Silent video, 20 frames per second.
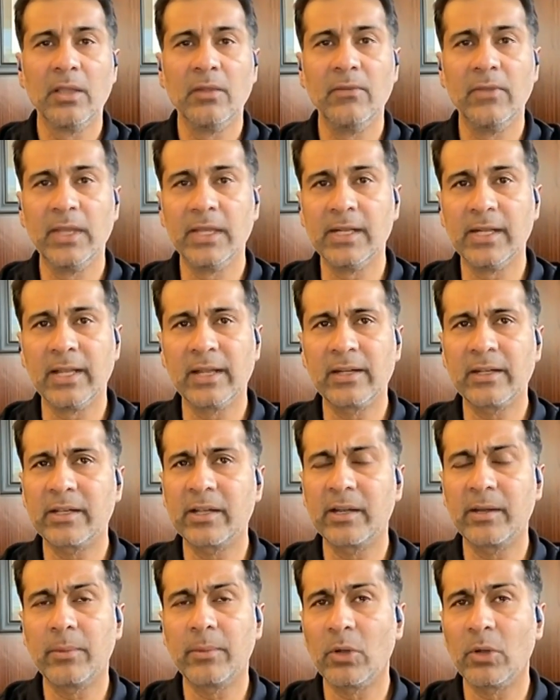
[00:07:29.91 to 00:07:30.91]
We
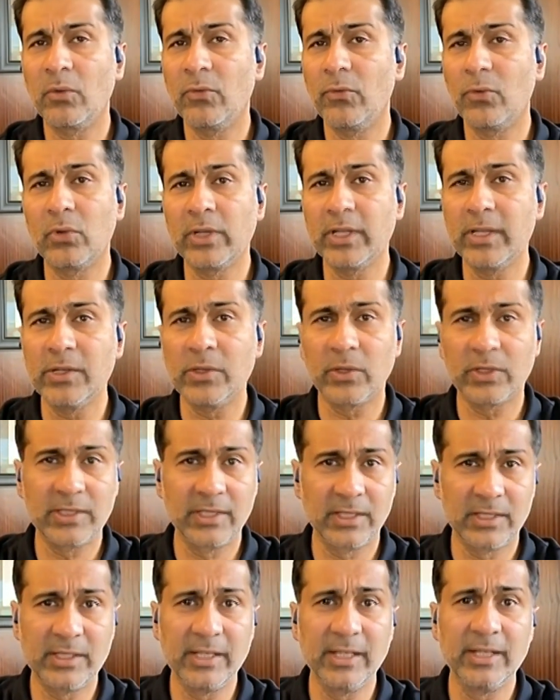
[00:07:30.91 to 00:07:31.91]
inherited about 14 or
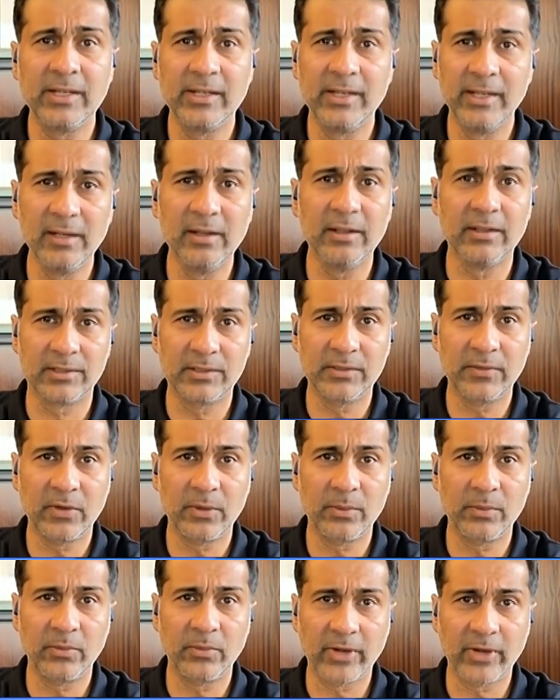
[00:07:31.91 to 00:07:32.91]
16 dealers
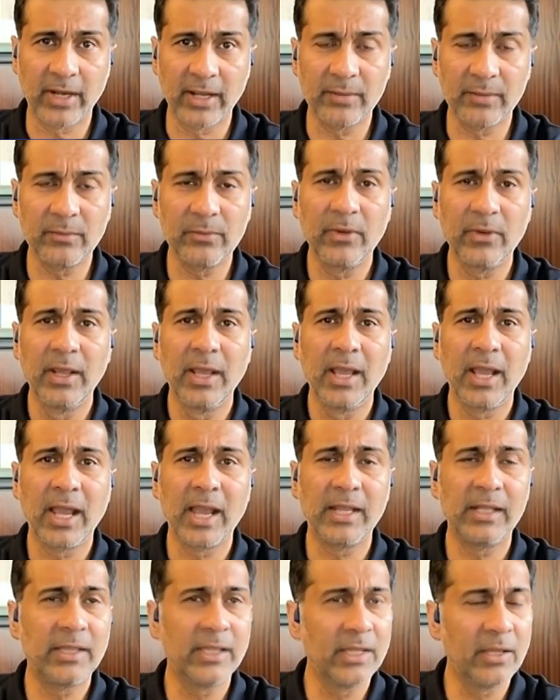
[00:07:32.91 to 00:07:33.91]
from Triumph.
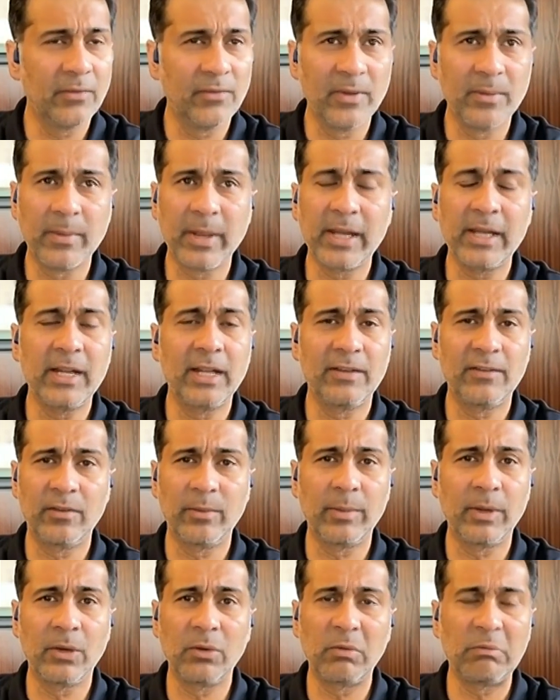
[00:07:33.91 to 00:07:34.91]
I think we might have
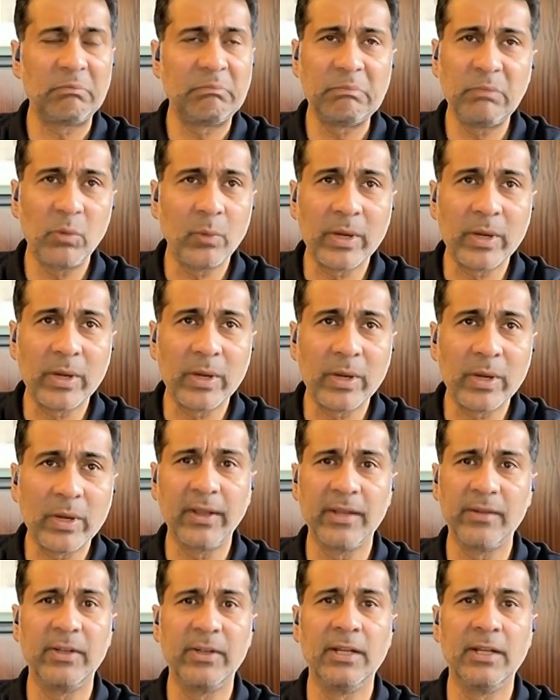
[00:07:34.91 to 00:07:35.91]
about
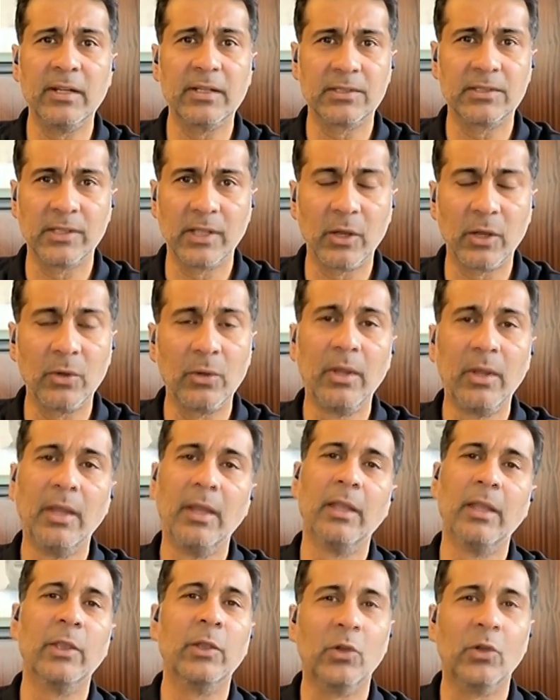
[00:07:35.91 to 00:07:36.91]
25 dealers now,
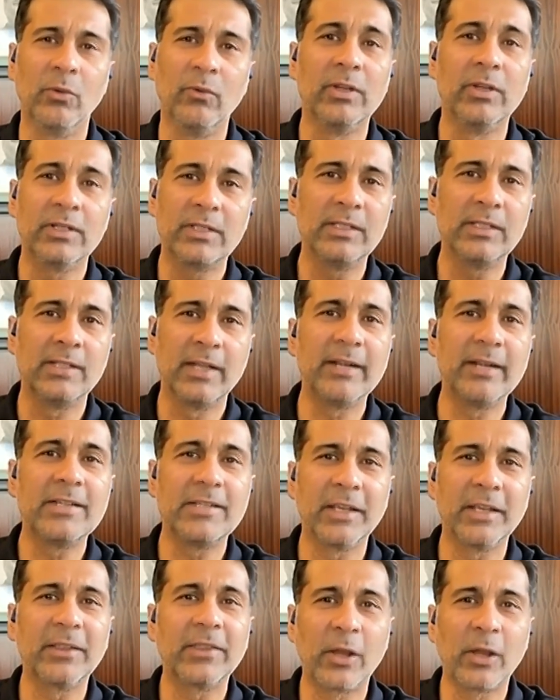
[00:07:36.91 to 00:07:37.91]
you know, versus let's
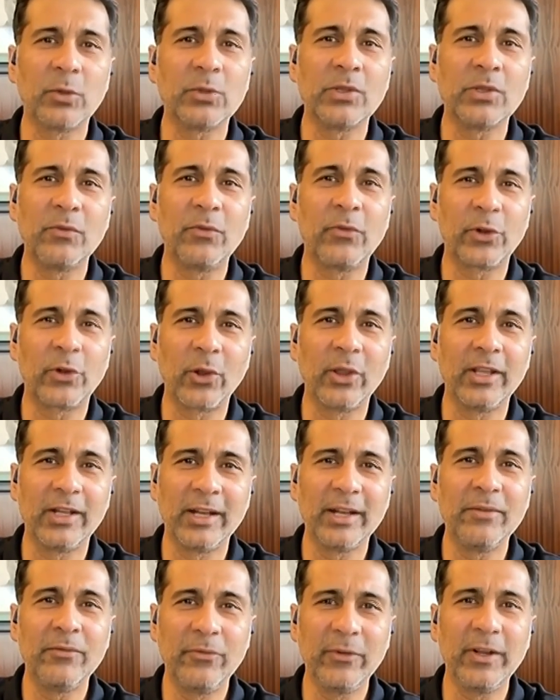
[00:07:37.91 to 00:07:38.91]
say a thousand for Royal
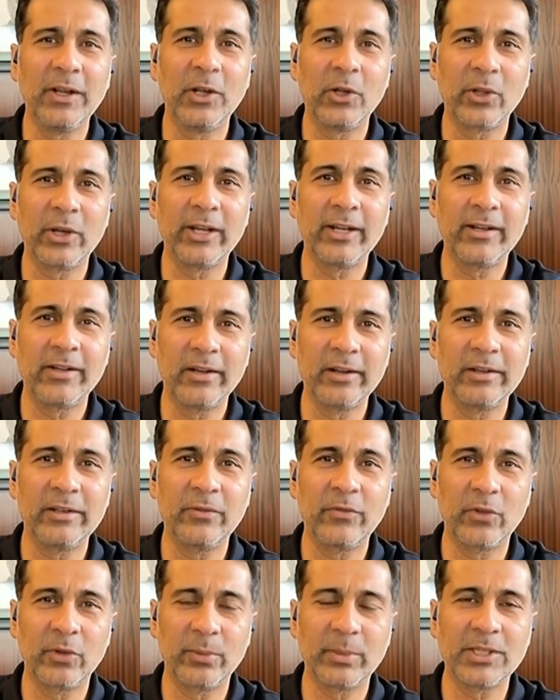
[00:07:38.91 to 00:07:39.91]
Enfield or 800
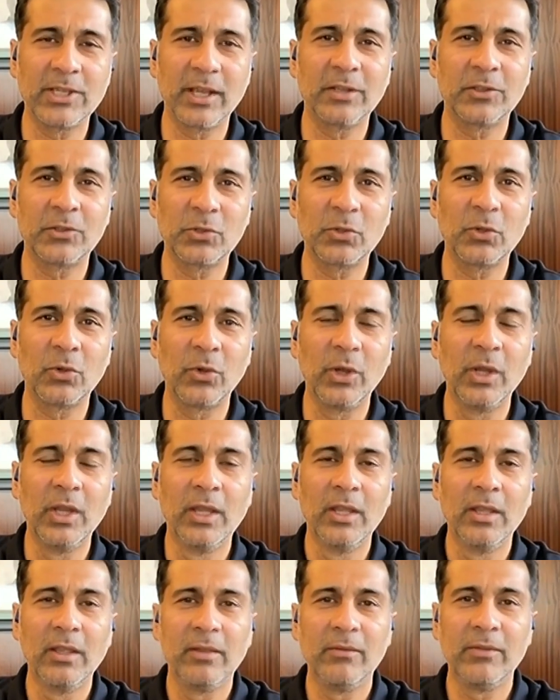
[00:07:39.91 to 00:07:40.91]
for Bajaj. So
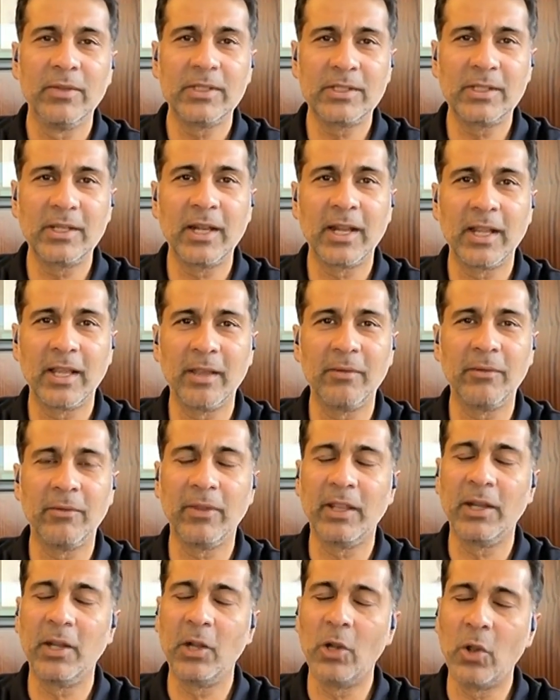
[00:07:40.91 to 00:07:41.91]
we still have
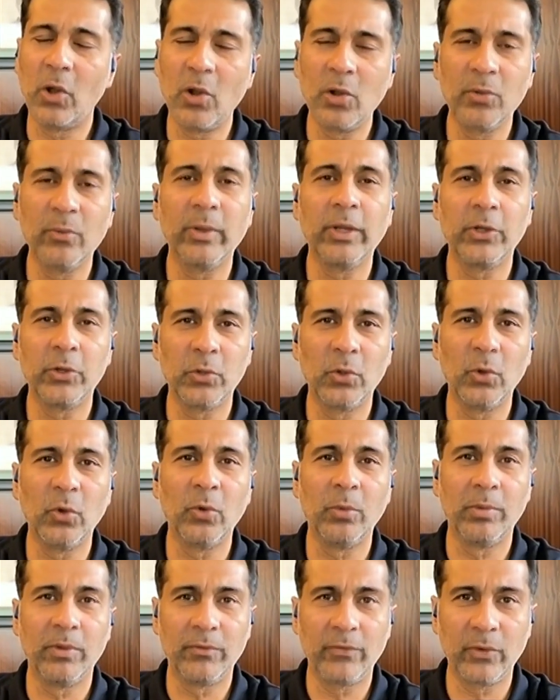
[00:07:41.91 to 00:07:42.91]
a long way to go
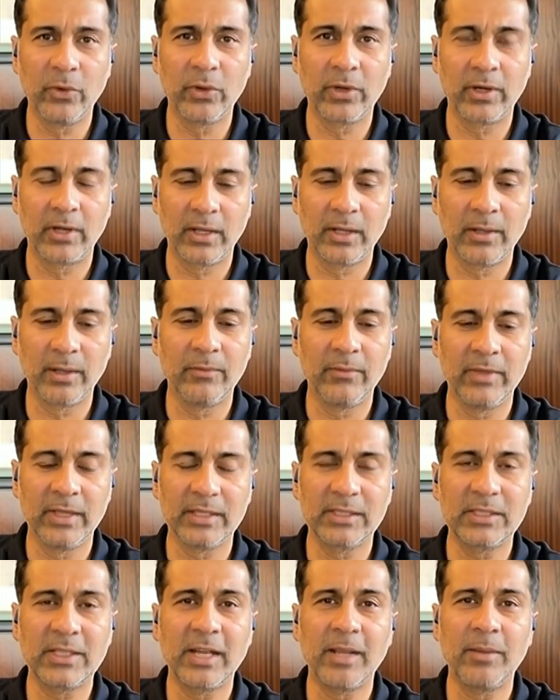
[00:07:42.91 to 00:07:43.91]
before uh, we
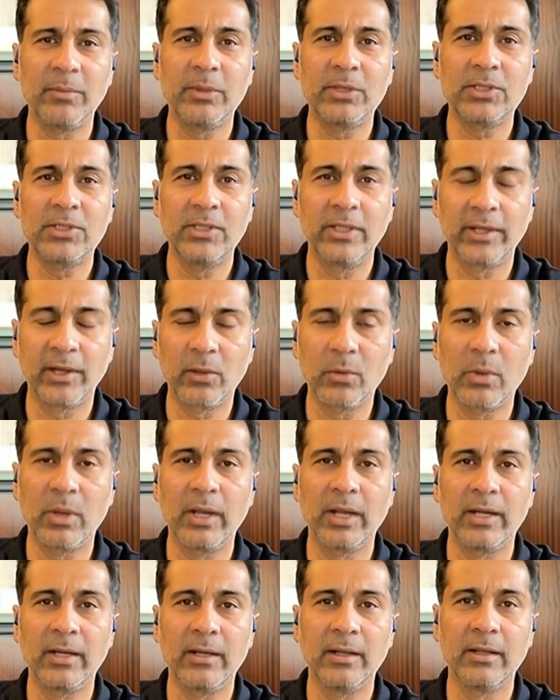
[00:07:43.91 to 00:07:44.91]
establish the
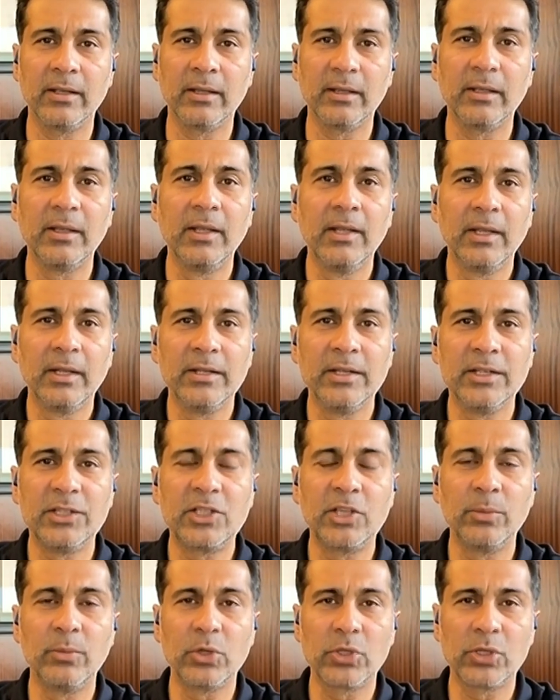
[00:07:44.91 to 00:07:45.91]
required uh,
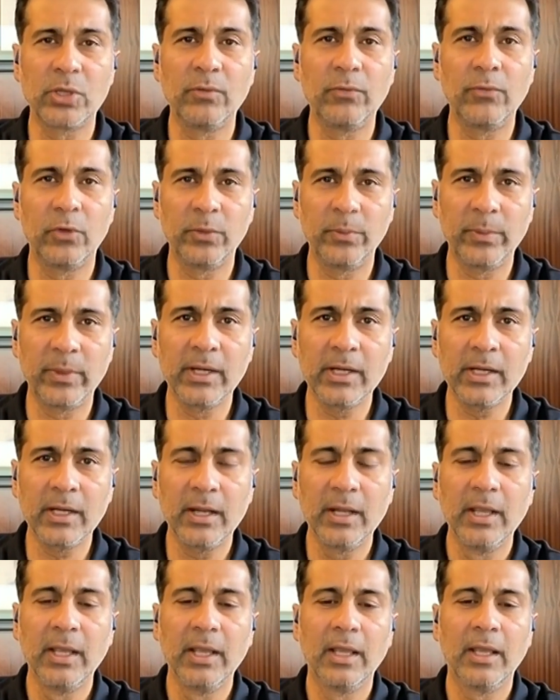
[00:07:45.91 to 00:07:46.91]
distribution footprint.
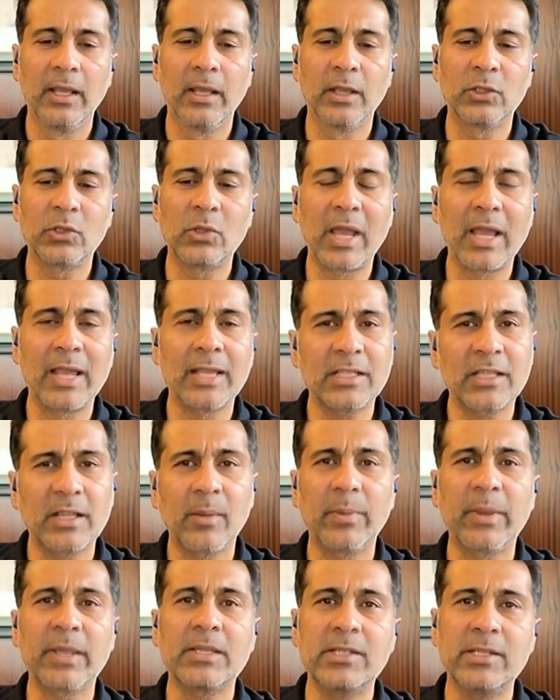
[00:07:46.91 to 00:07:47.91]
Mm. Uh, so as
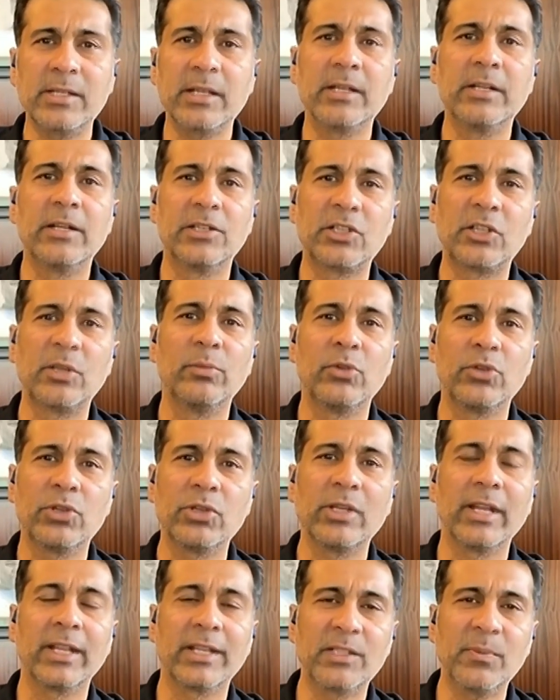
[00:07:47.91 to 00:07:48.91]
capacity and
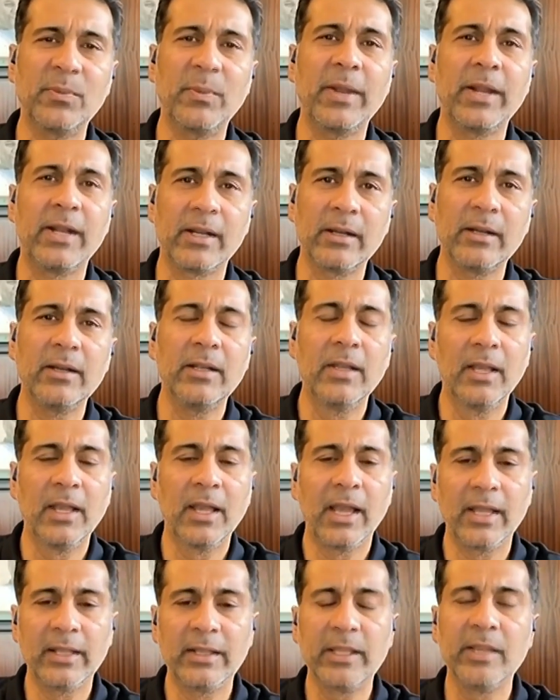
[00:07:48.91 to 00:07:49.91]
distribution expand,
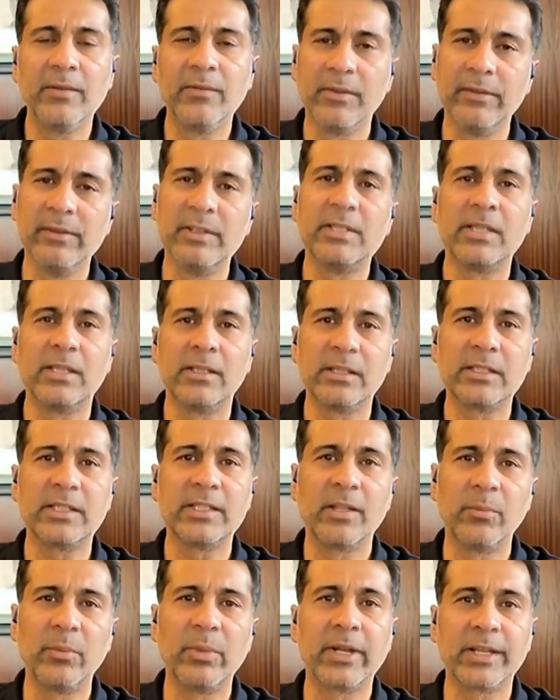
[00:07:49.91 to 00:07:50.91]
mm. I think we will see
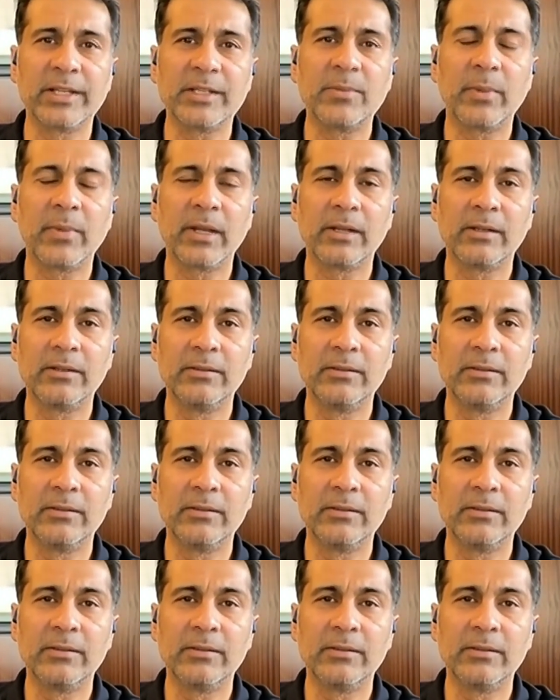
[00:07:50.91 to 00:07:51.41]
this number expand.